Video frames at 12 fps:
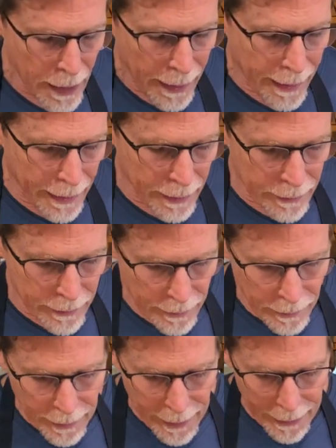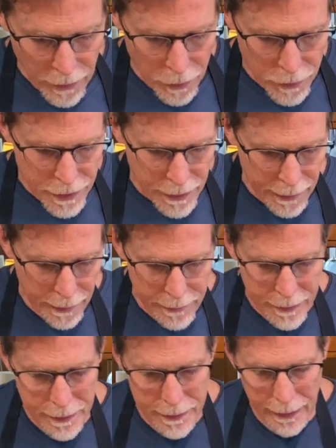and I use the
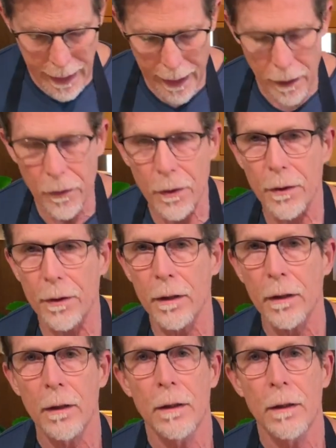standard